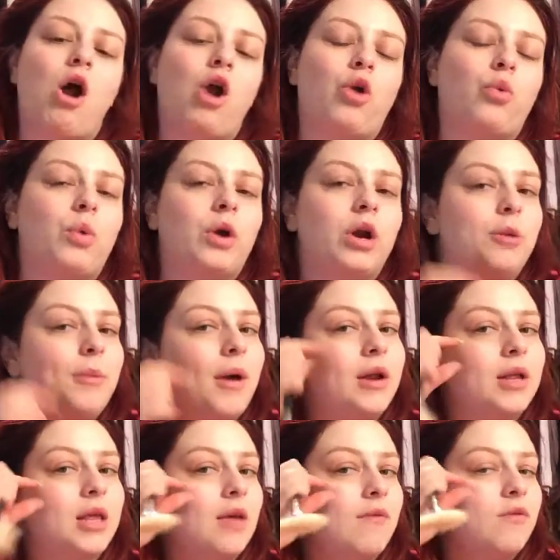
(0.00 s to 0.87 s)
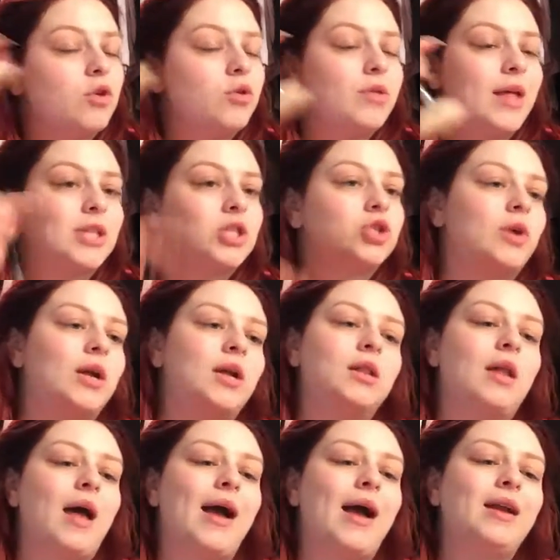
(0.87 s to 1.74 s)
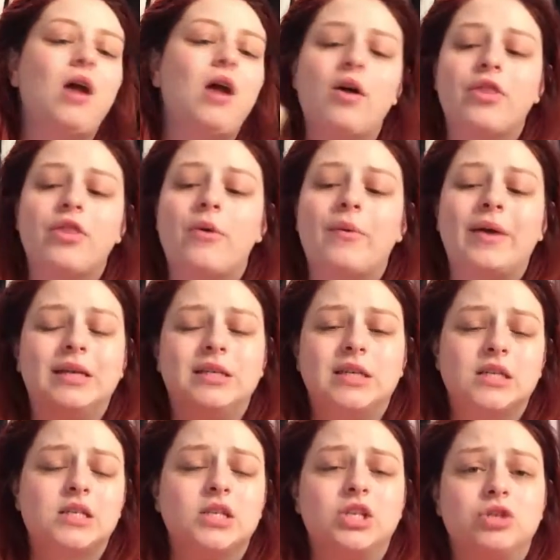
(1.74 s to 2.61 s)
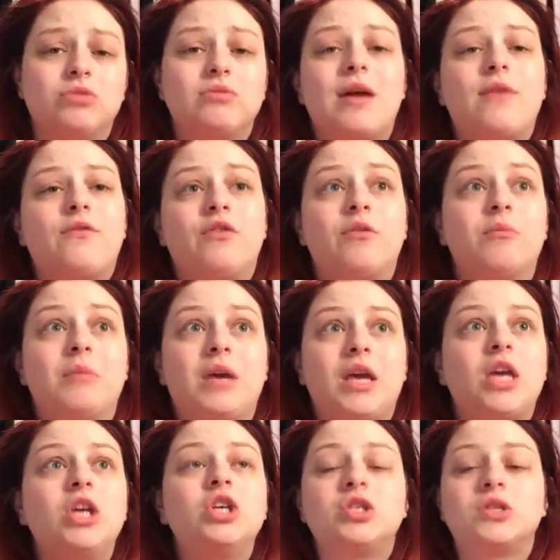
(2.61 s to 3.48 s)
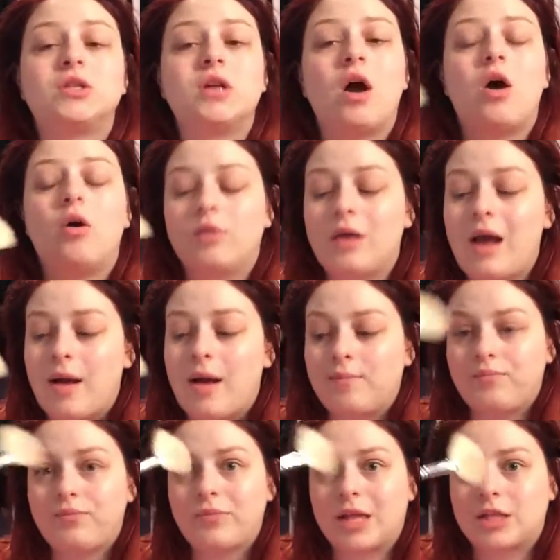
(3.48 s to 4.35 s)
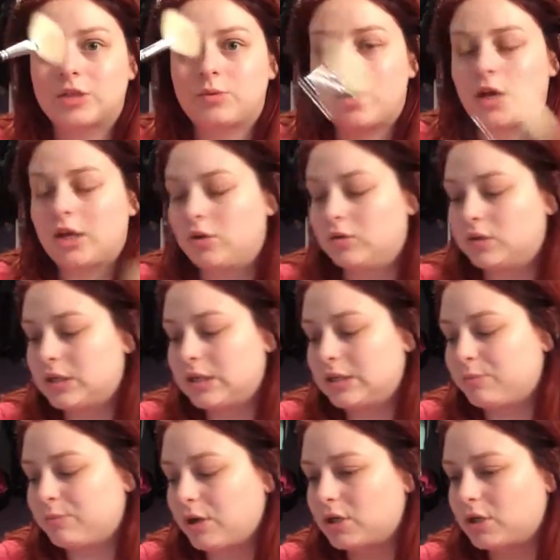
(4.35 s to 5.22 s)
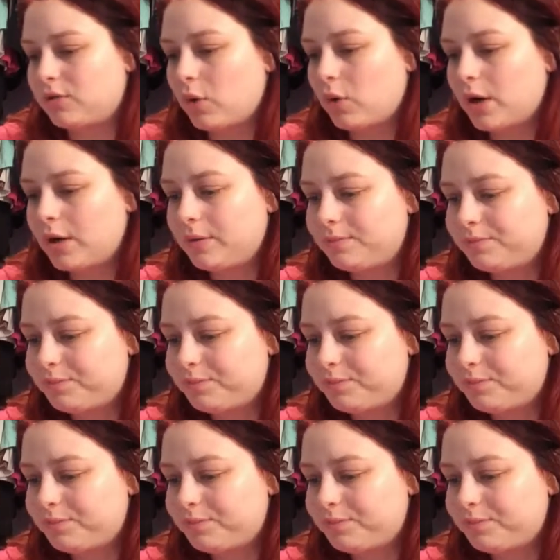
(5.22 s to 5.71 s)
are worried about it giving you that straight line, although it doesn't do that for me. So yeah, that's what I use this brush for.